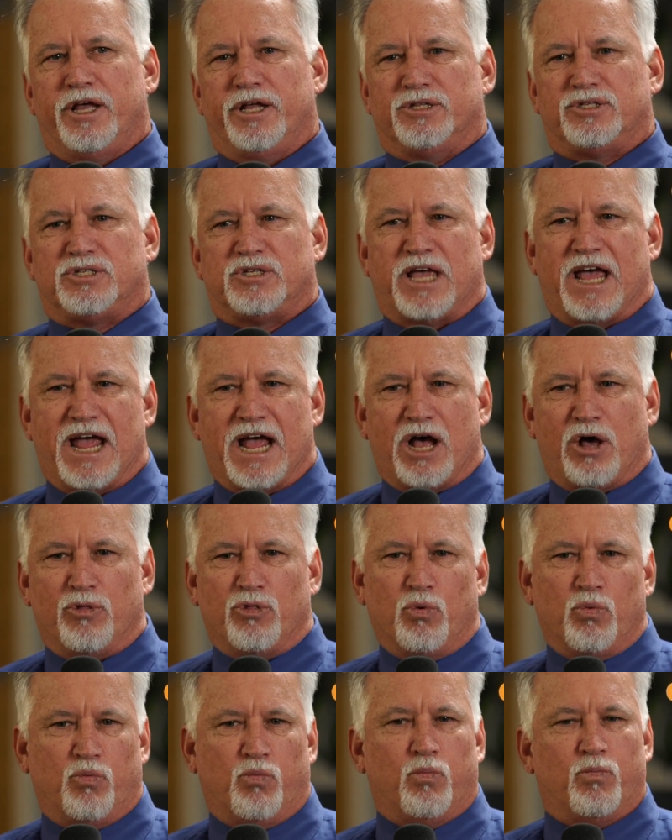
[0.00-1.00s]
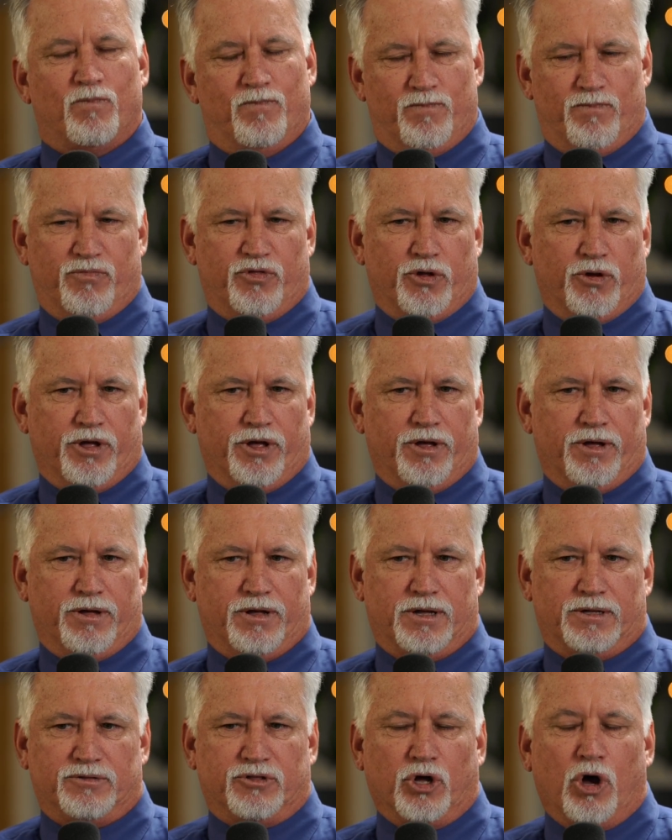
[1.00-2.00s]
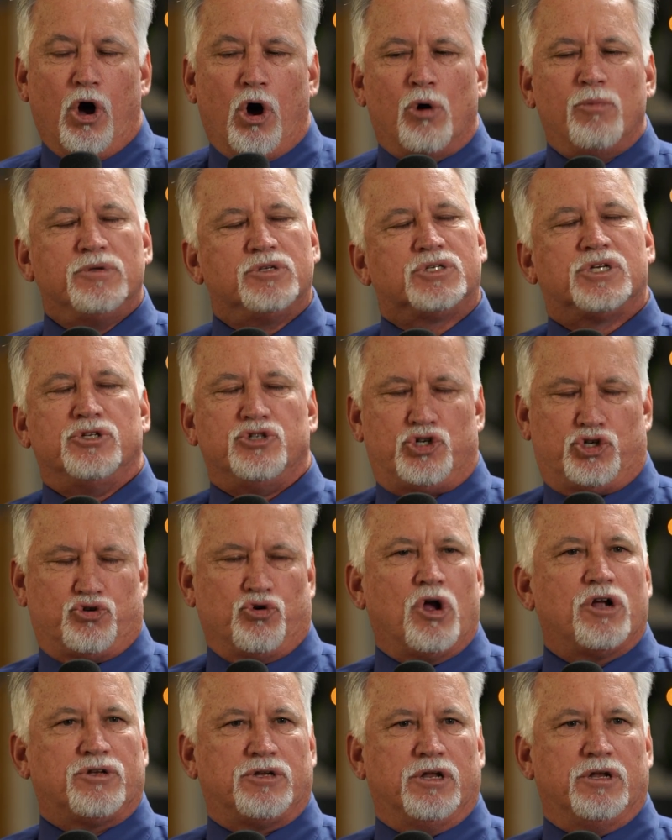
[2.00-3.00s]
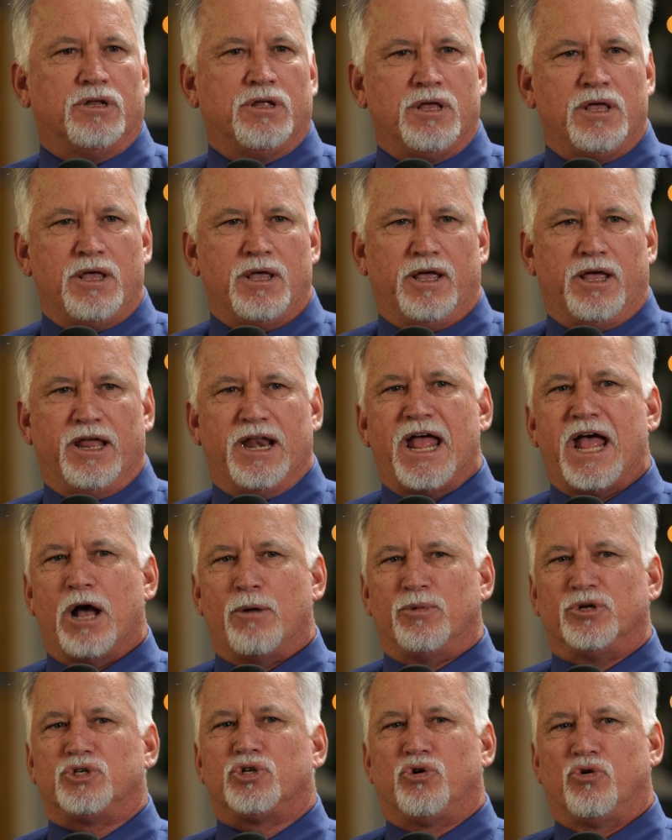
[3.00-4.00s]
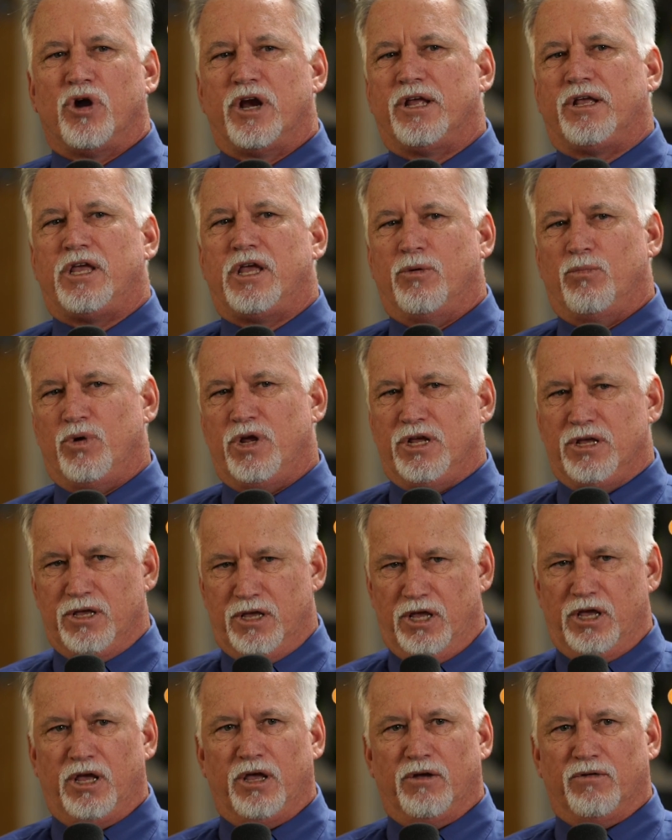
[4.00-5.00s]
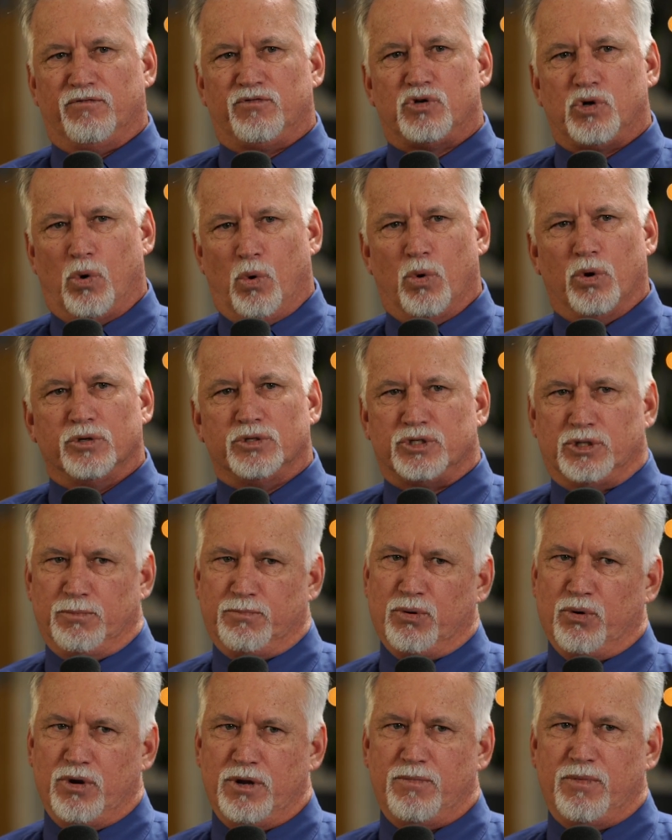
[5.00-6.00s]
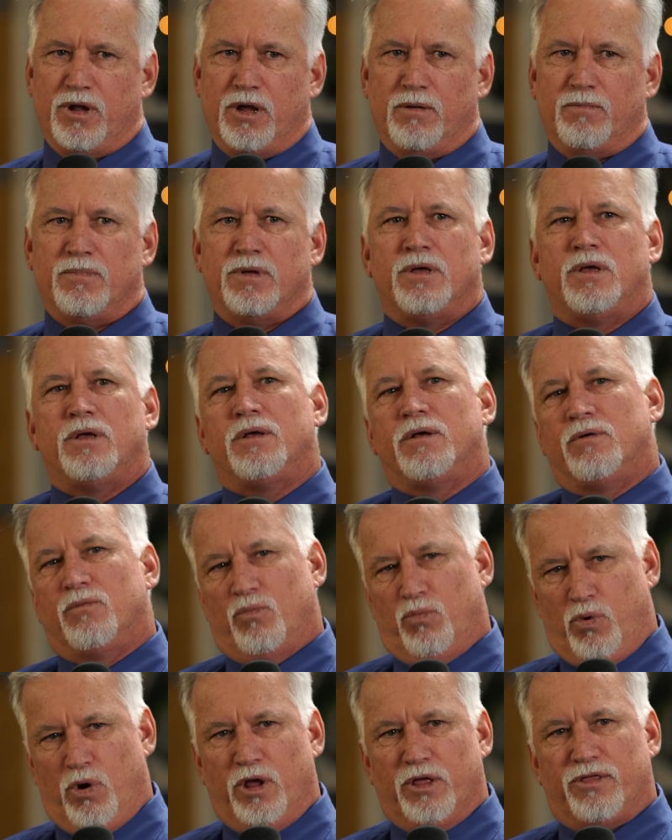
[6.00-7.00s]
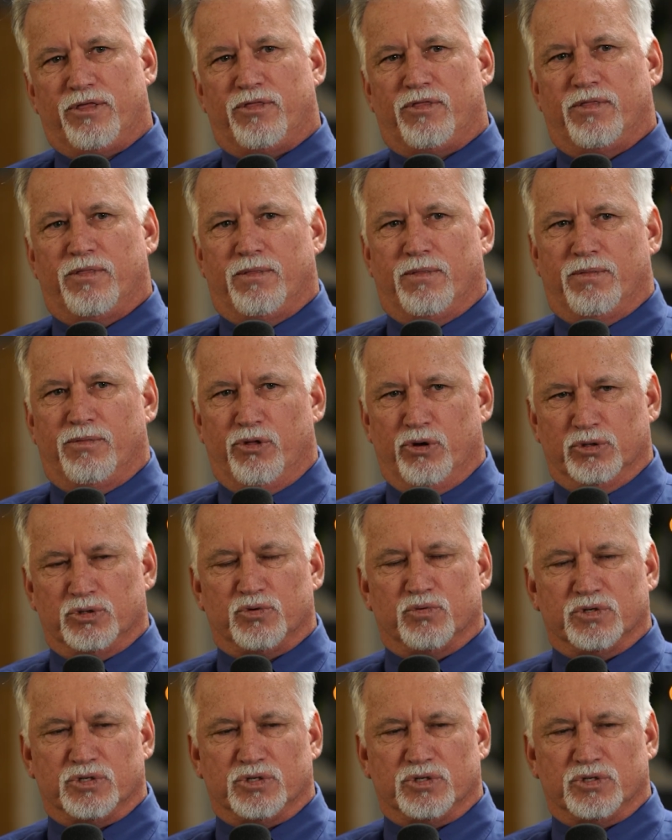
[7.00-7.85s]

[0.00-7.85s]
It's how the home is constructed and how much credit can we give towards the premium with those